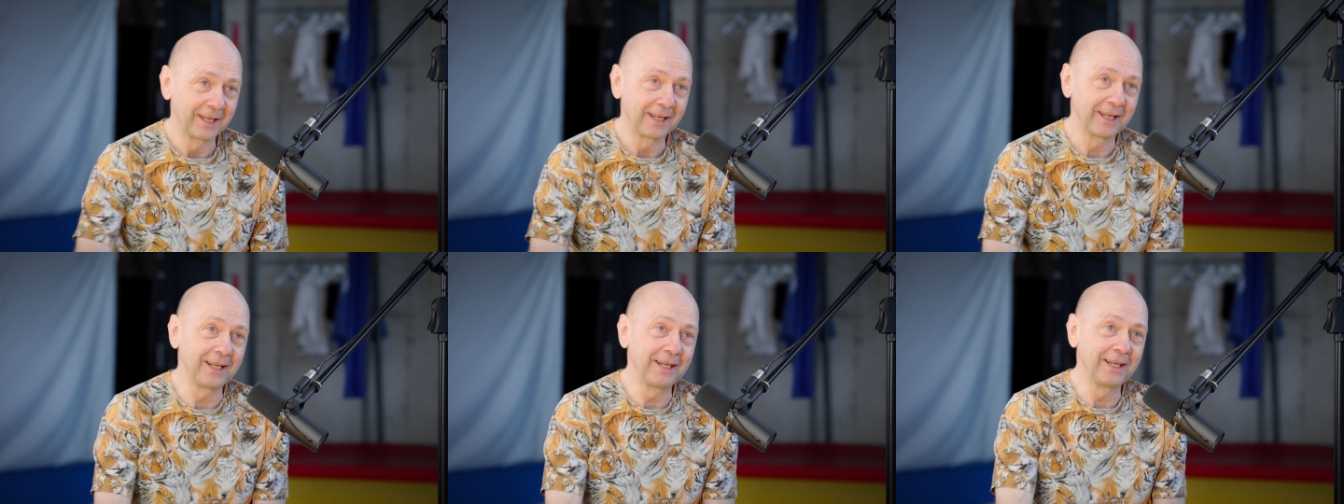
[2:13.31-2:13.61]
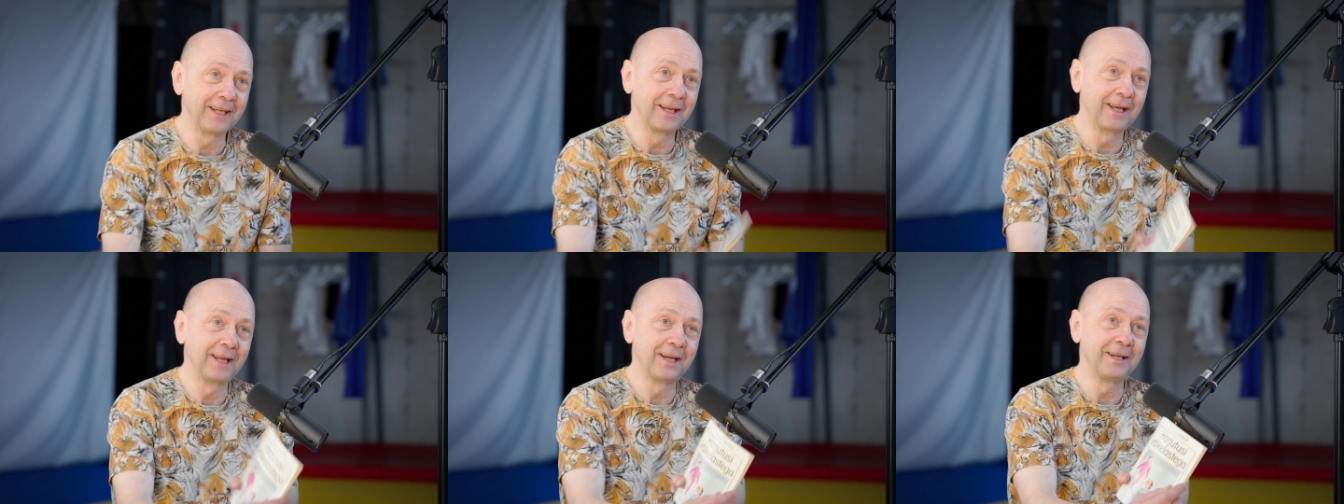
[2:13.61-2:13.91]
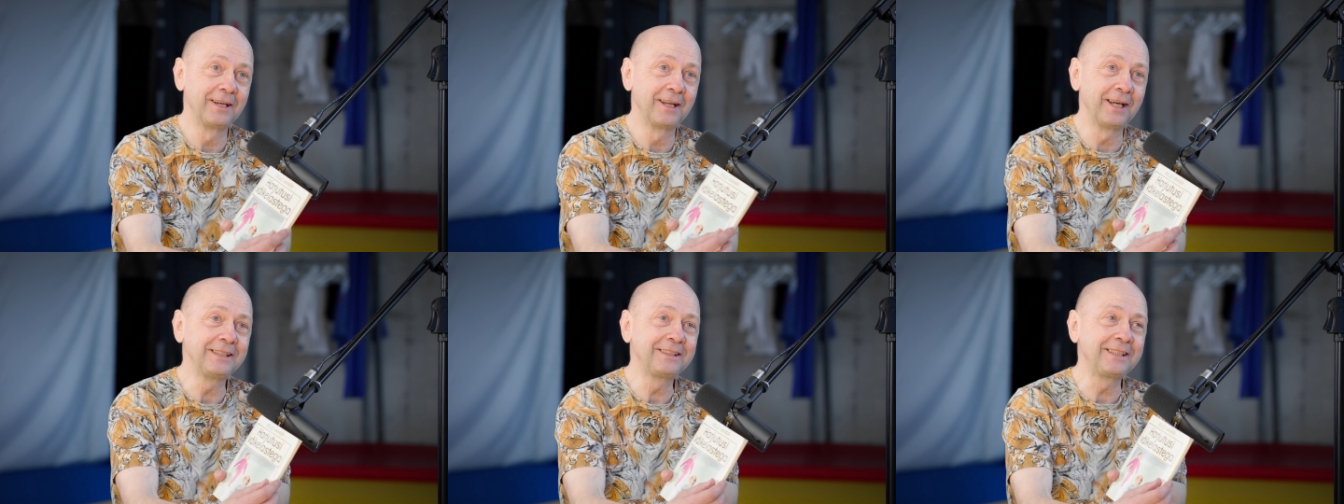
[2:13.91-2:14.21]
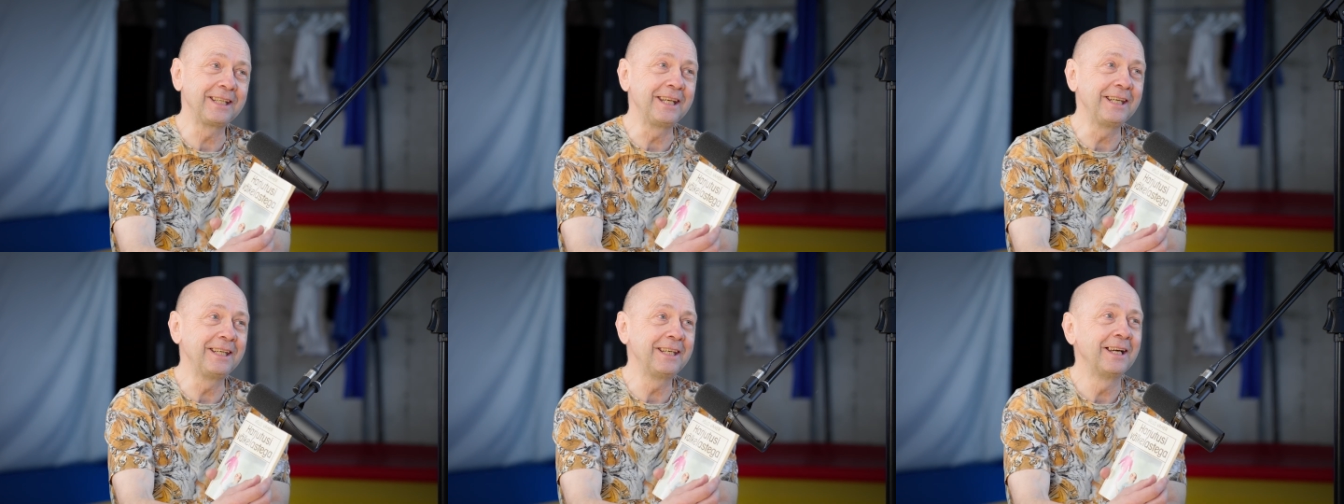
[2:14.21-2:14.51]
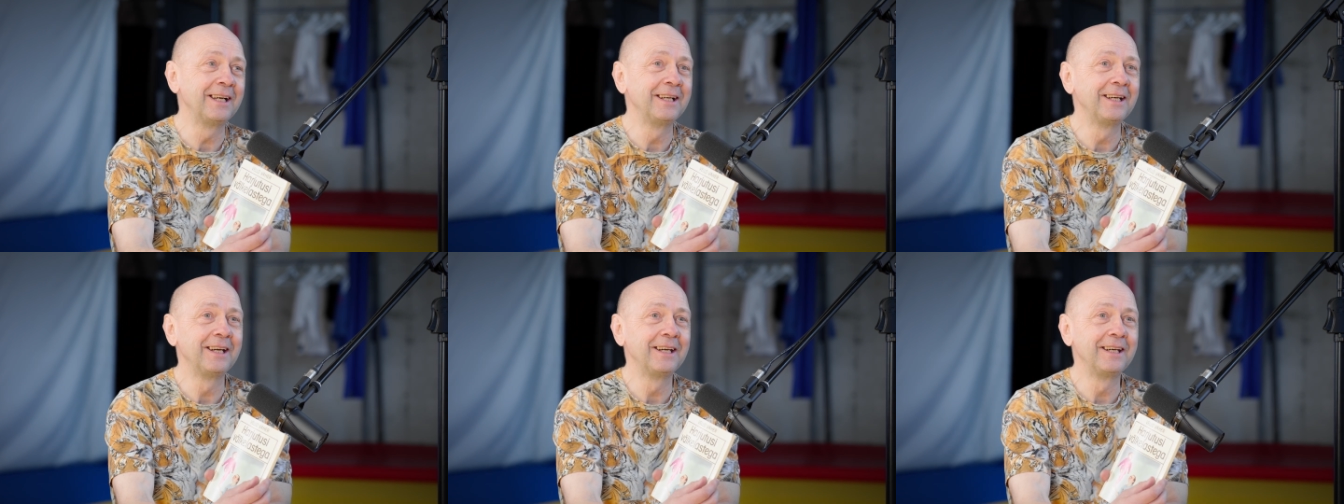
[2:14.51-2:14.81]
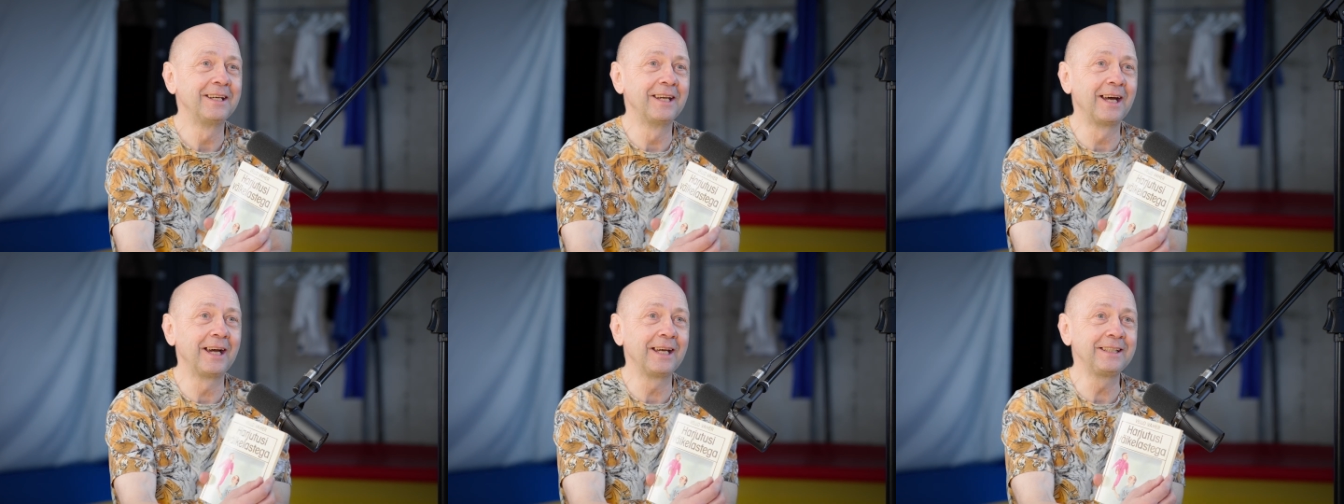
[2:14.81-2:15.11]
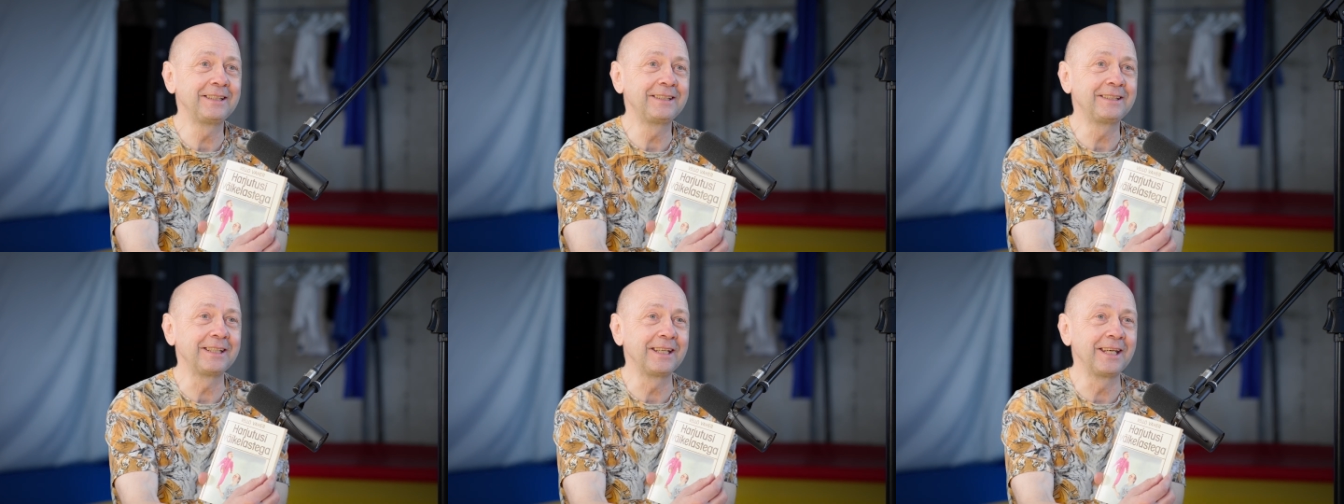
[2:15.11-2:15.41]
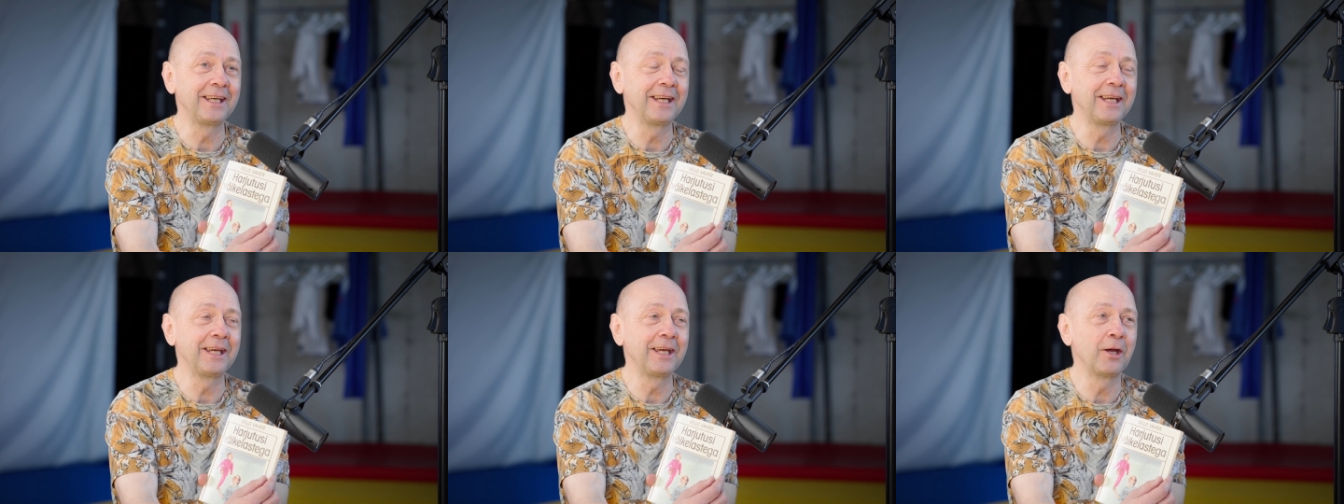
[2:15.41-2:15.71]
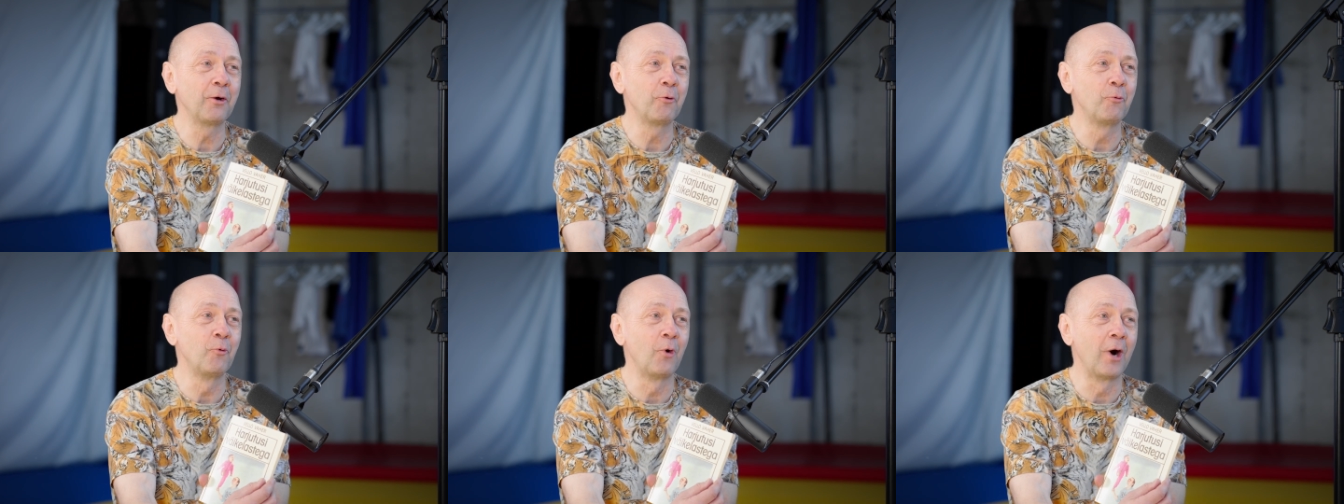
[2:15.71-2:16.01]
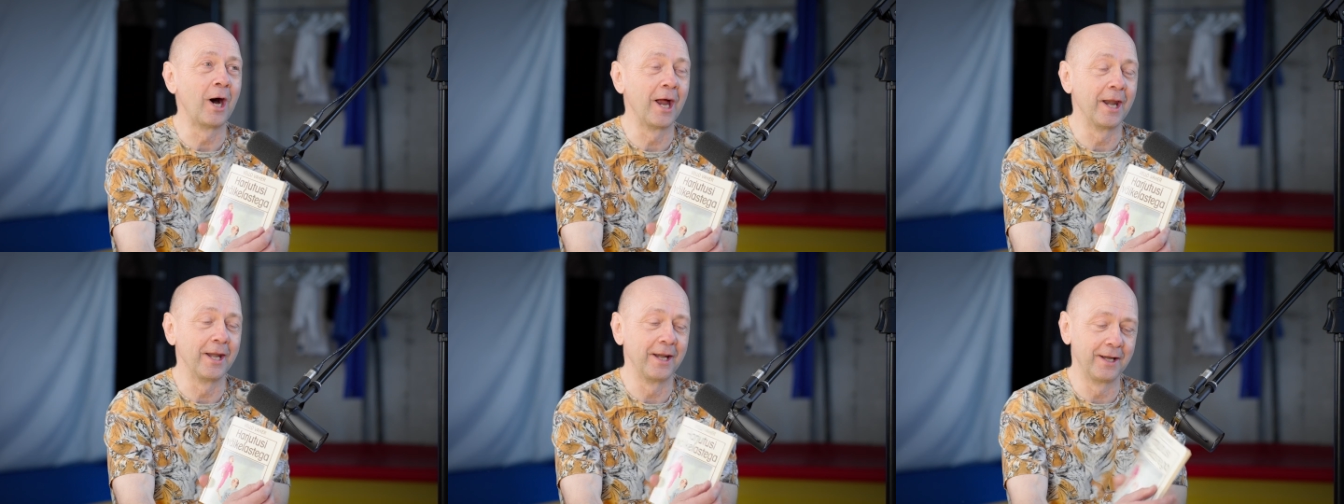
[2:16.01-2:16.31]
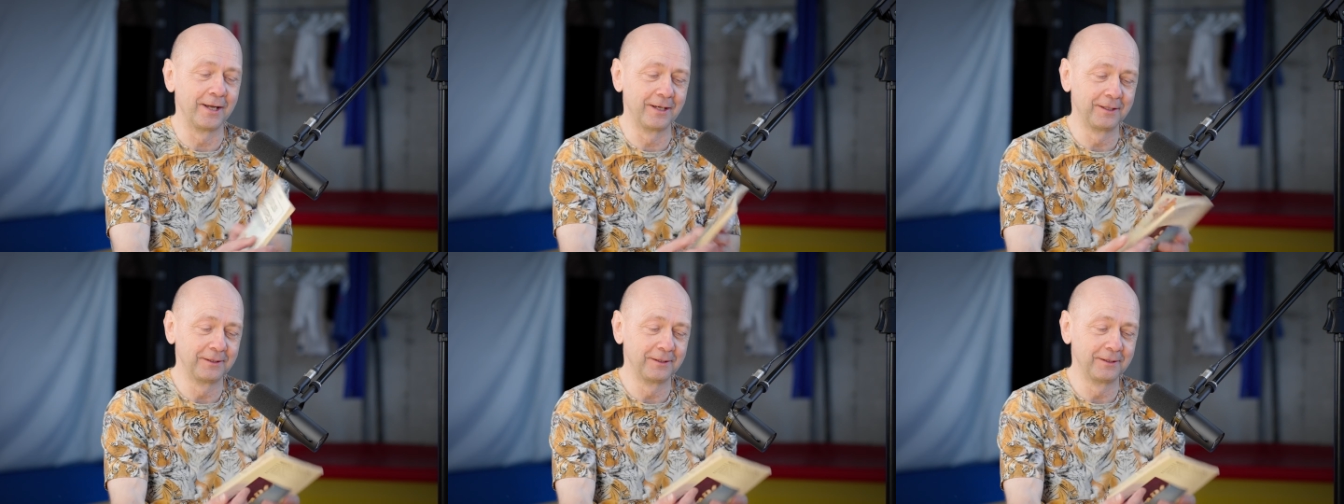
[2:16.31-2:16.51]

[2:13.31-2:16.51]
in 1991